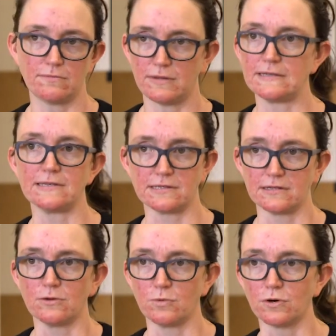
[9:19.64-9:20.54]
exist
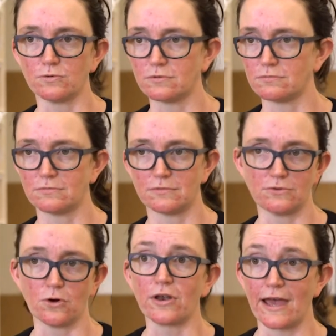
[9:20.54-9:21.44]
in the world
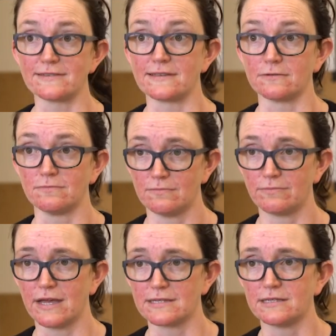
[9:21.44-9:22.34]
not as a
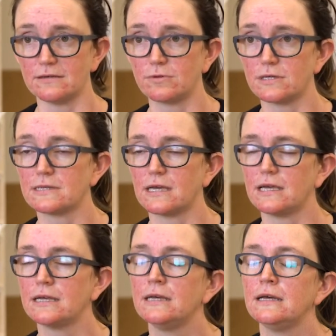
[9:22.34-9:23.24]
plastic per
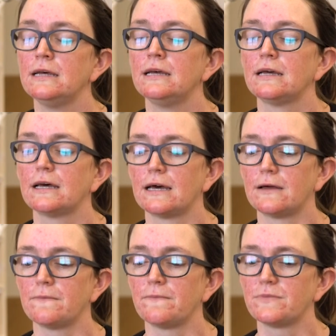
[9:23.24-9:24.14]
se.
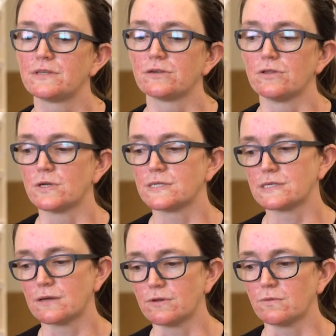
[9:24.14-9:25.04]
So those are
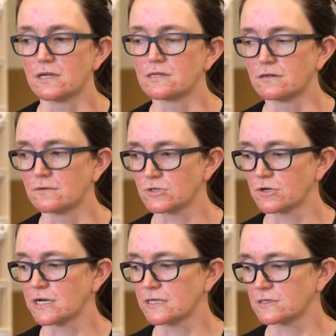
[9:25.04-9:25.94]
some of the ways that I'm
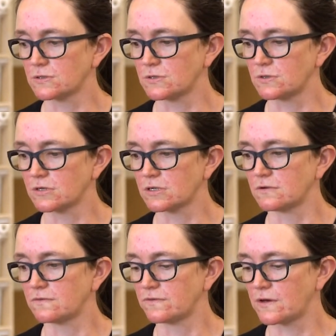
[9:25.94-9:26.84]
trying to kind
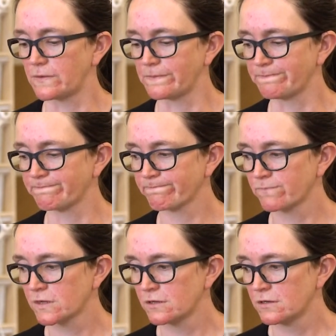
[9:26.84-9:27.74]
of
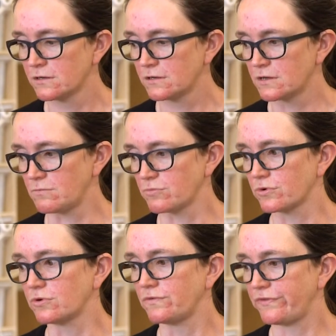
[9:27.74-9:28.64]

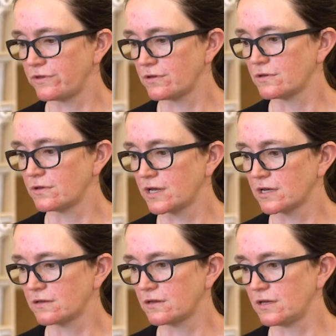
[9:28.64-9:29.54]
improve the
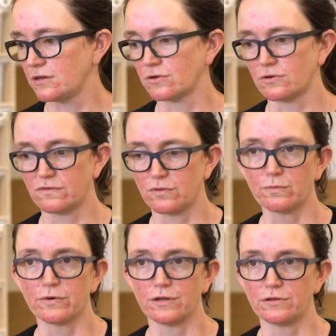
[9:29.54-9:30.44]
eco
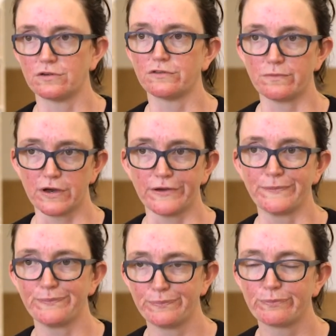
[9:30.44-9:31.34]
footprint of my
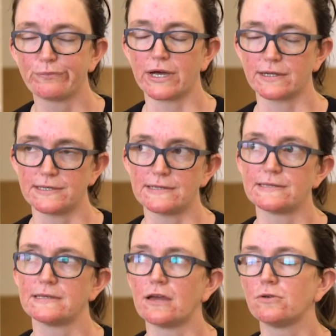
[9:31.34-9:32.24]

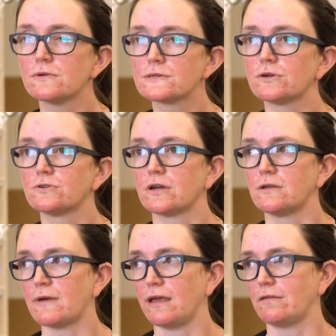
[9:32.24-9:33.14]
practice, and also trying
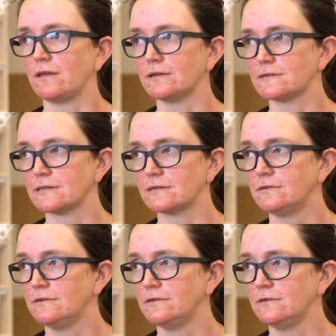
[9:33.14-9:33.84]
to make things that